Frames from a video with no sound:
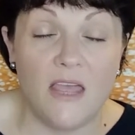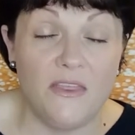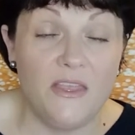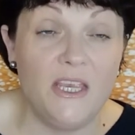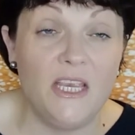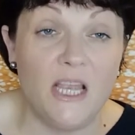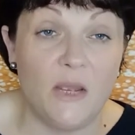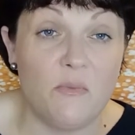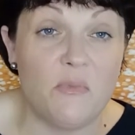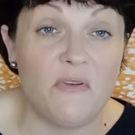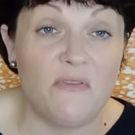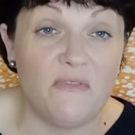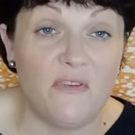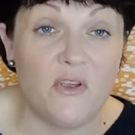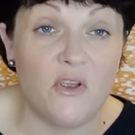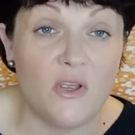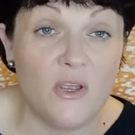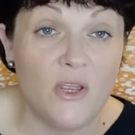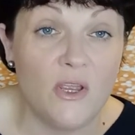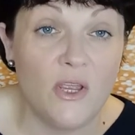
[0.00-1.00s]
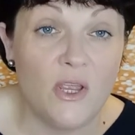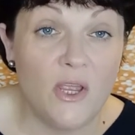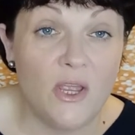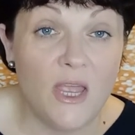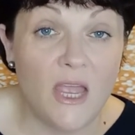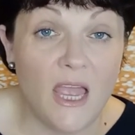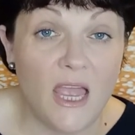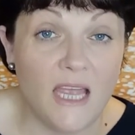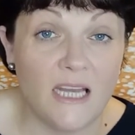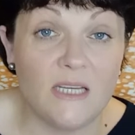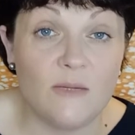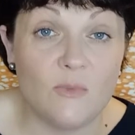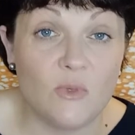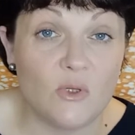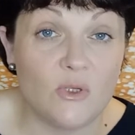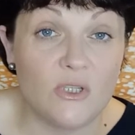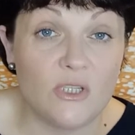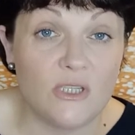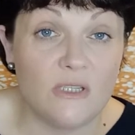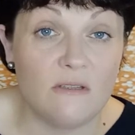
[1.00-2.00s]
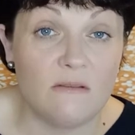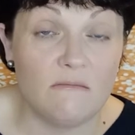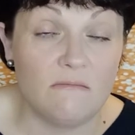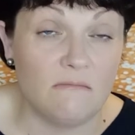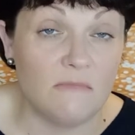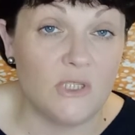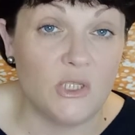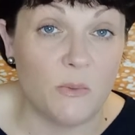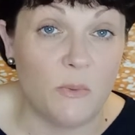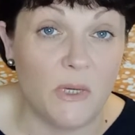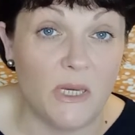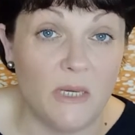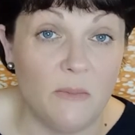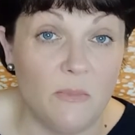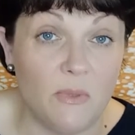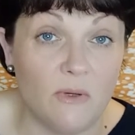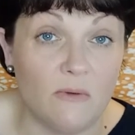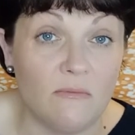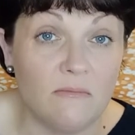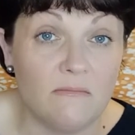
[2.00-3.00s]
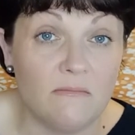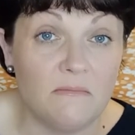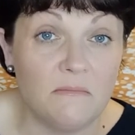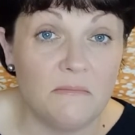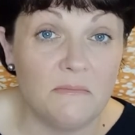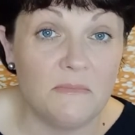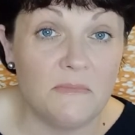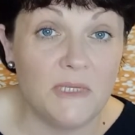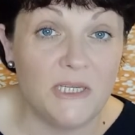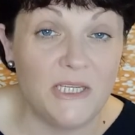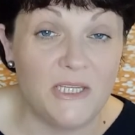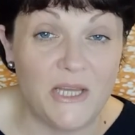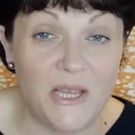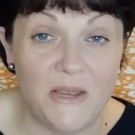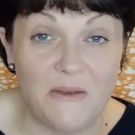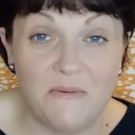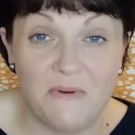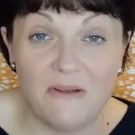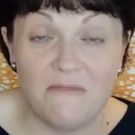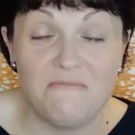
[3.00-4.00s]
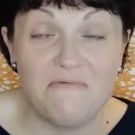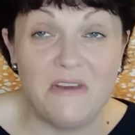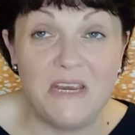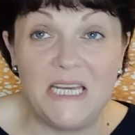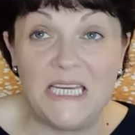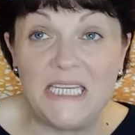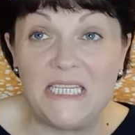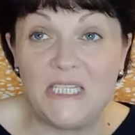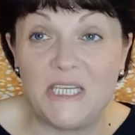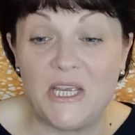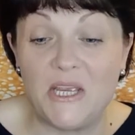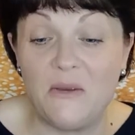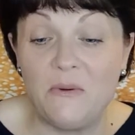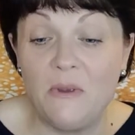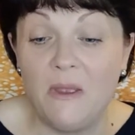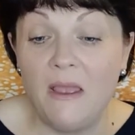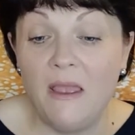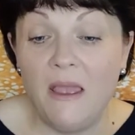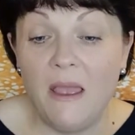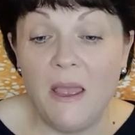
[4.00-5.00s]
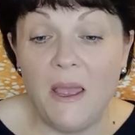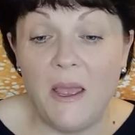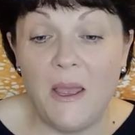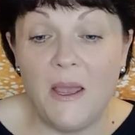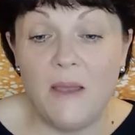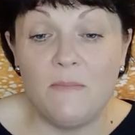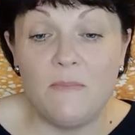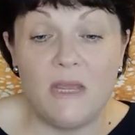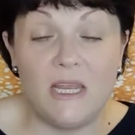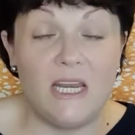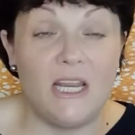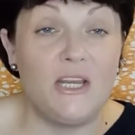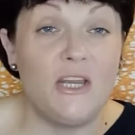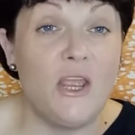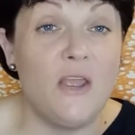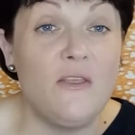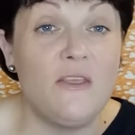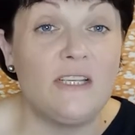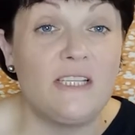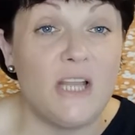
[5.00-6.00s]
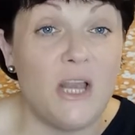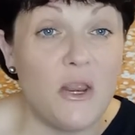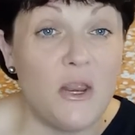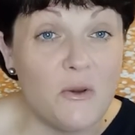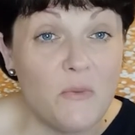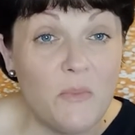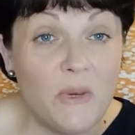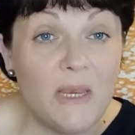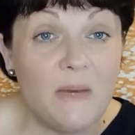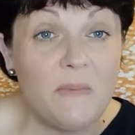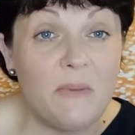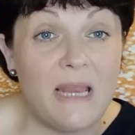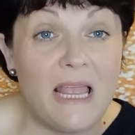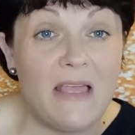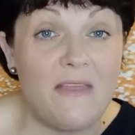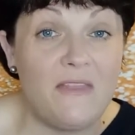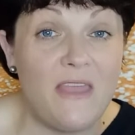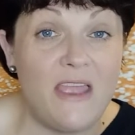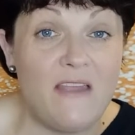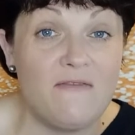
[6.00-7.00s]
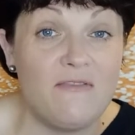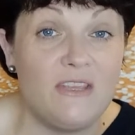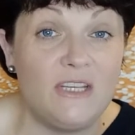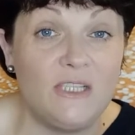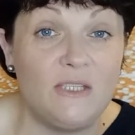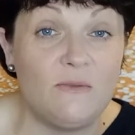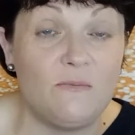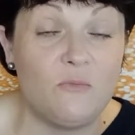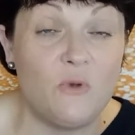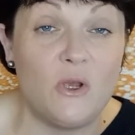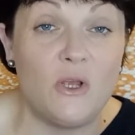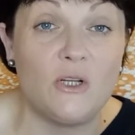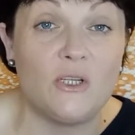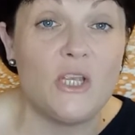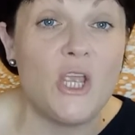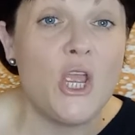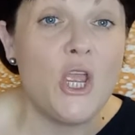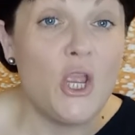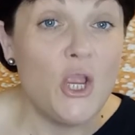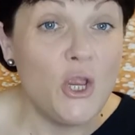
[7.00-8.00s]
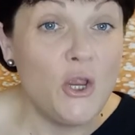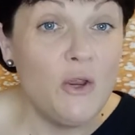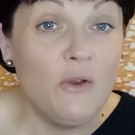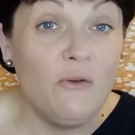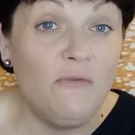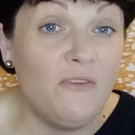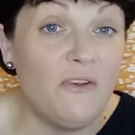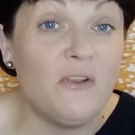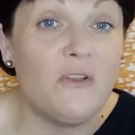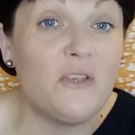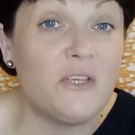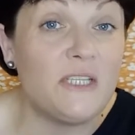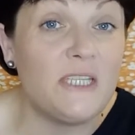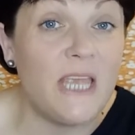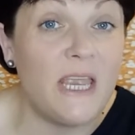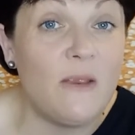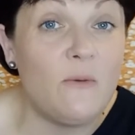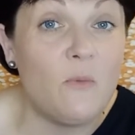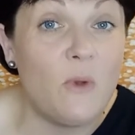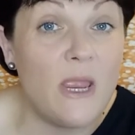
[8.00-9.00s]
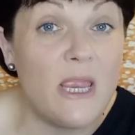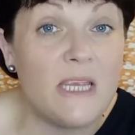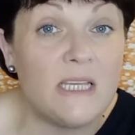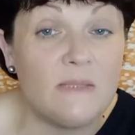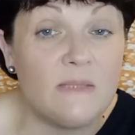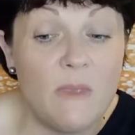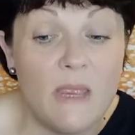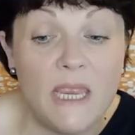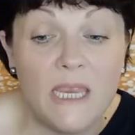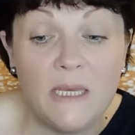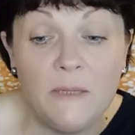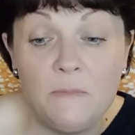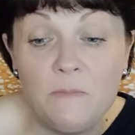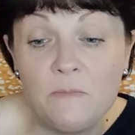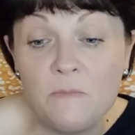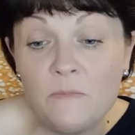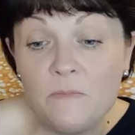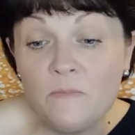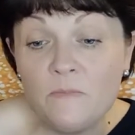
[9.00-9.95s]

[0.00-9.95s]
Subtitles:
I think I prefer animals to people. You know, I really do. And I know there's a lot of people out there in this world who feel the same way as me.